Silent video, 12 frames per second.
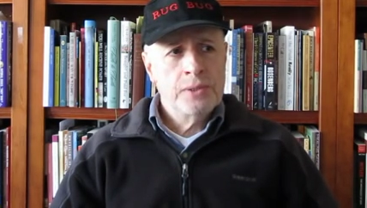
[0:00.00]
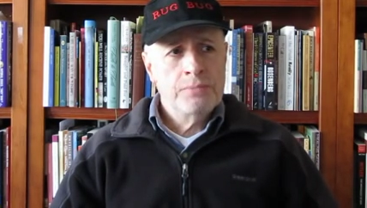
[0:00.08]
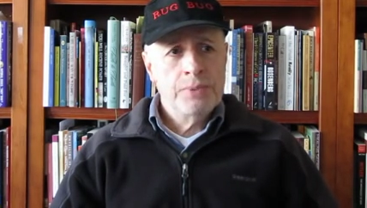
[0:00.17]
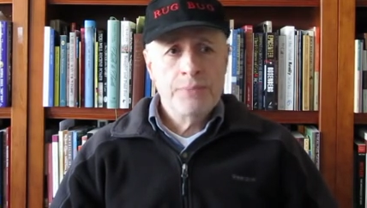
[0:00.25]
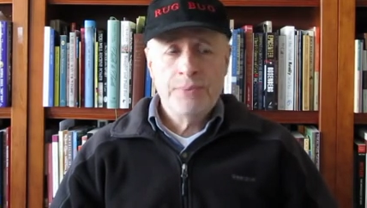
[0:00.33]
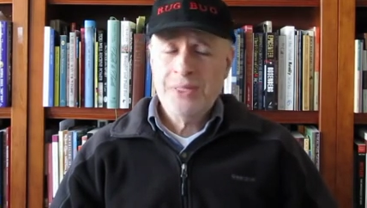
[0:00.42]

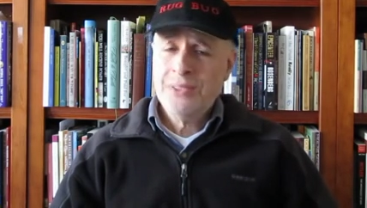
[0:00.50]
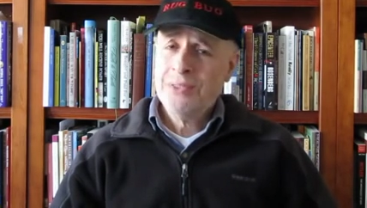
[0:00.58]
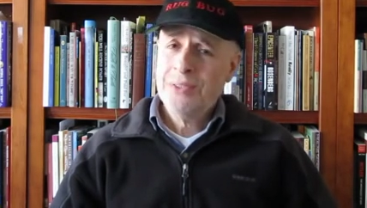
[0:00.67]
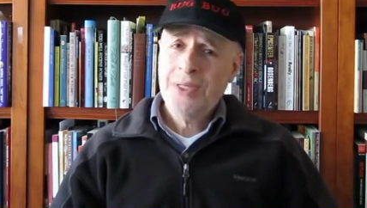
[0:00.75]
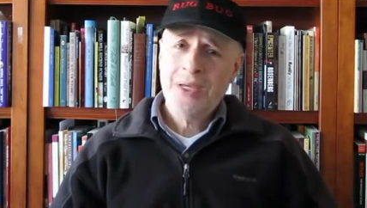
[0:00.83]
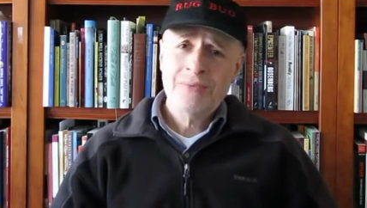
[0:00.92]
they
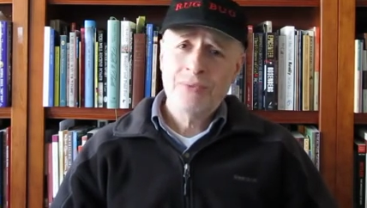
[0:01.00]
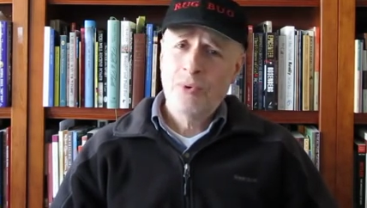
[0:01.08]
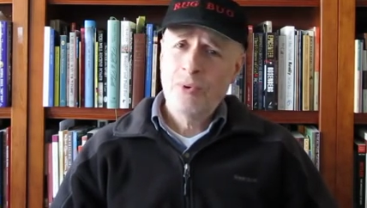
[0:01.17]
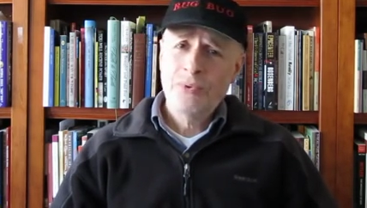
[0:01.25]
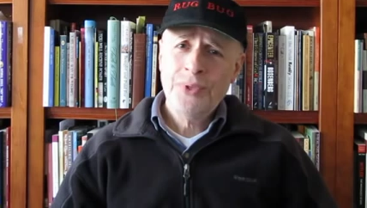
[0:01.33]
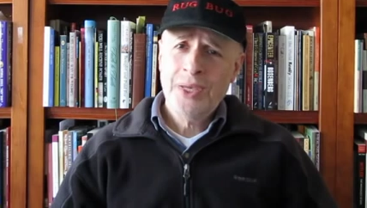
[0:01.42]
basically have
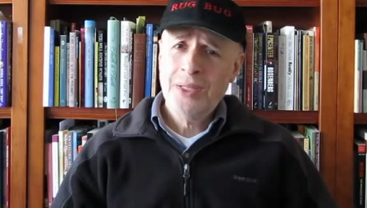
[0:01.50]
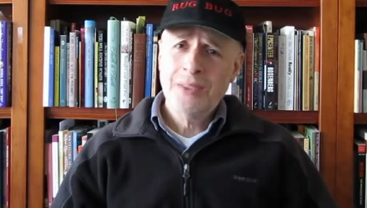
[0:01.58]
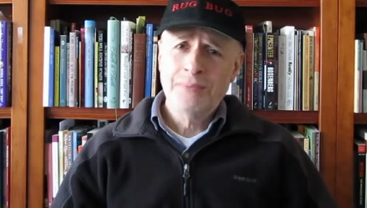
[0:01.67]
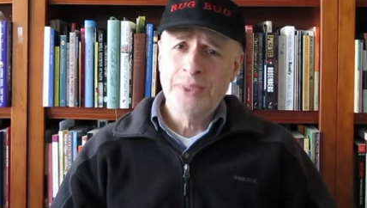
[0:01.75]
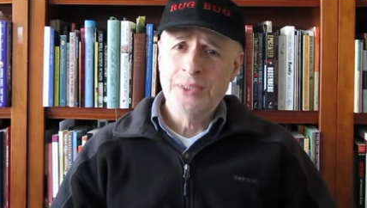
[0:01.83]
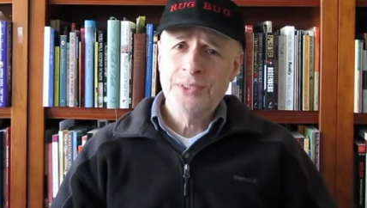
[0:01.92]
all the
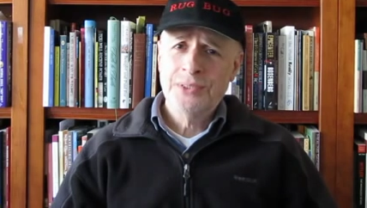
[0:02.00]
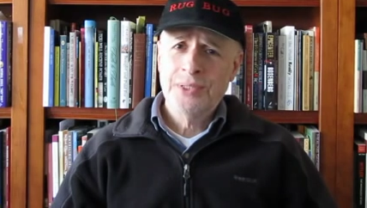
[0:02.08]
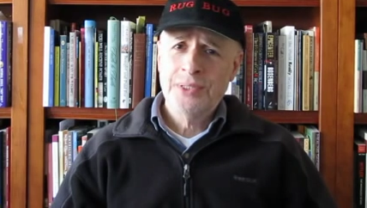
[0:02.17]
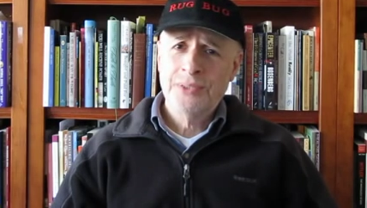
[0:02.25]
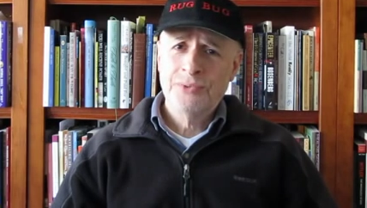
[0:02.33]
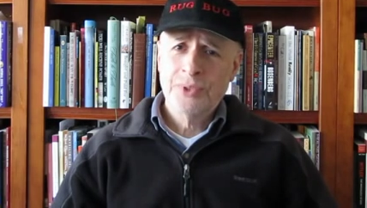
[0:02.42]
elements
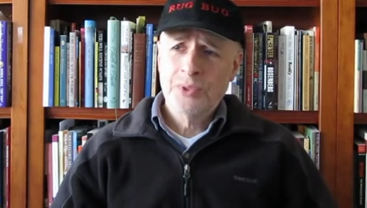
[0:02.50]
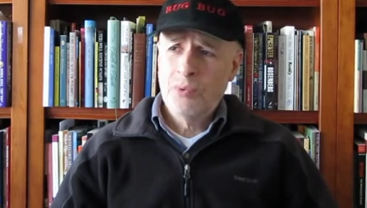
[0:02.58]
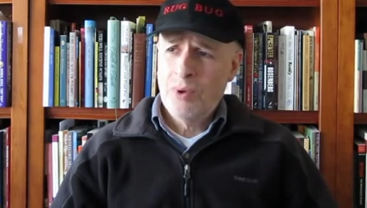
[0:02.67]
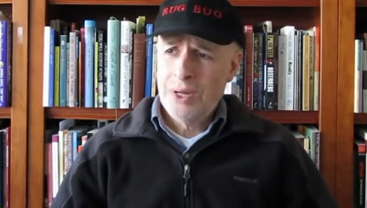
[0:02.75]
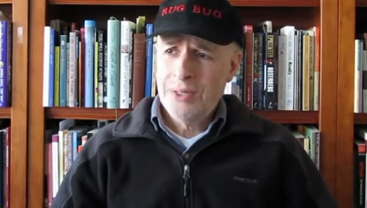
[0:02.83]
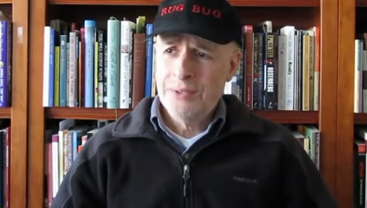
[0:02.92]
that is
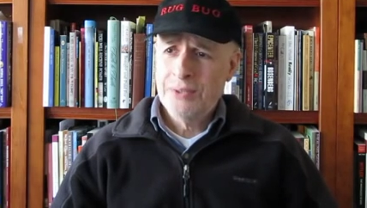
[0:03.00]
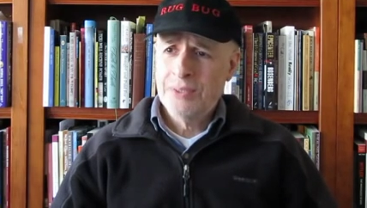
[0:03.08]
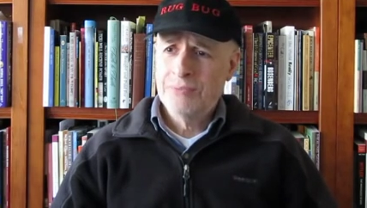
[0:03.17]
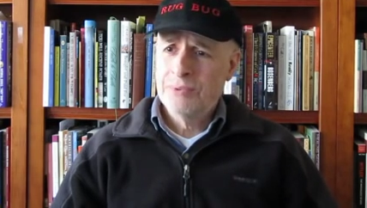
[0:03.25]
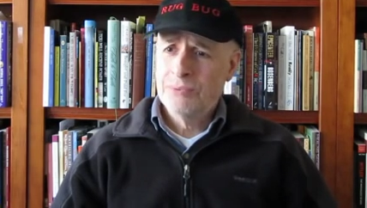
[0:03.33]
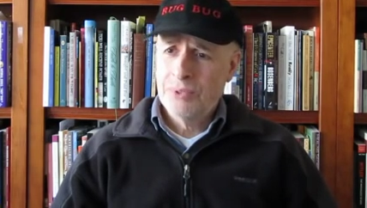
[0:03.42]
required
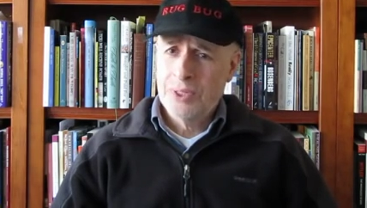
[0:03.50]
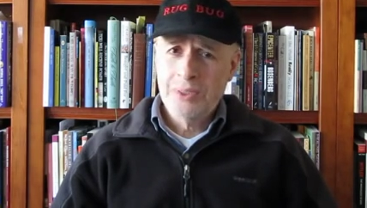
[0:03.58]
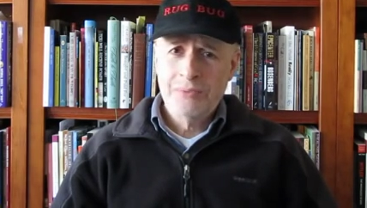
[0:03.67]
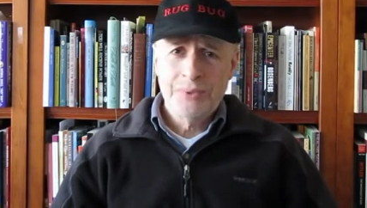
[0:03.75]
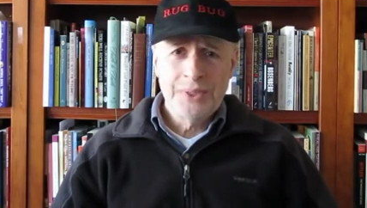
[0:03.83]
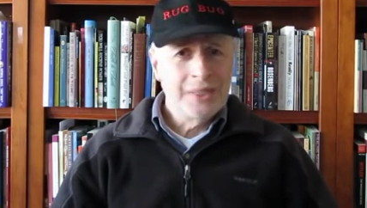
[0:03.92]
of a
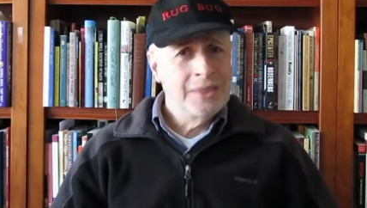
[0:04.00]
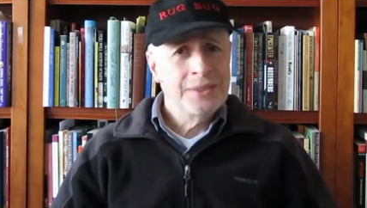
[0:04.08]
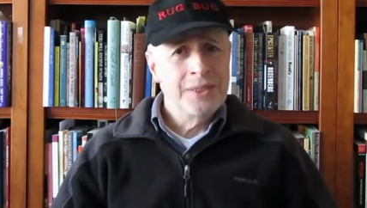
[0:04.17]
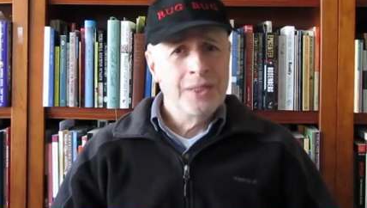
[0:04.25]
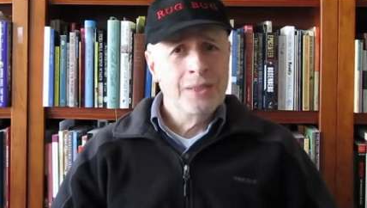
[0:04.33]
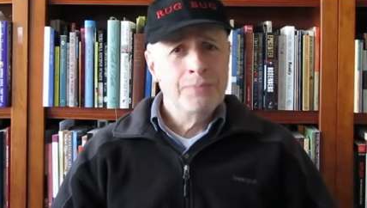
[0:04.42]
rug with
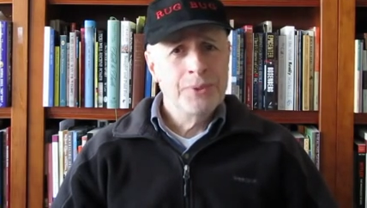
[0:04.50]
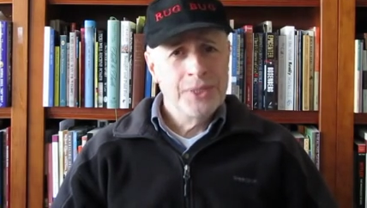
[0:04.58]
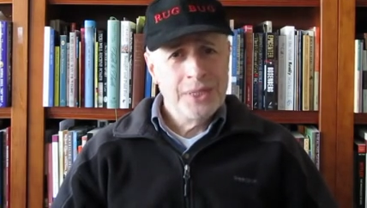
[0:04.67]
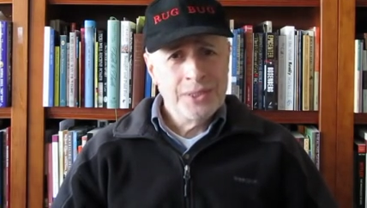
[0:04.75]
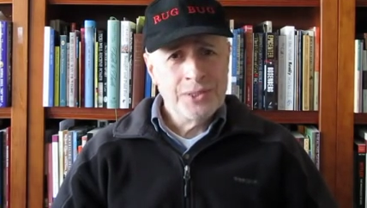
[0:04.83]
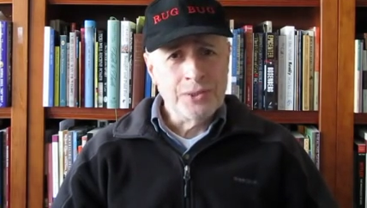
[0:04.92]
antique
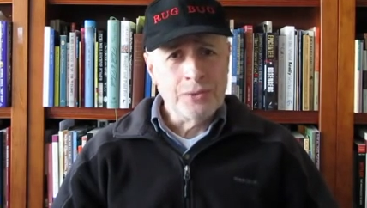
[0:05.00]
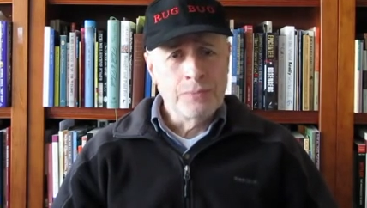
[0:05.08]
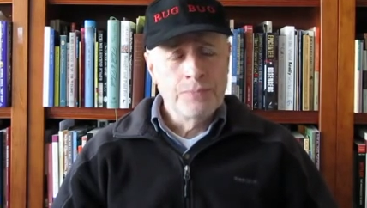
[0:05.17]
potential.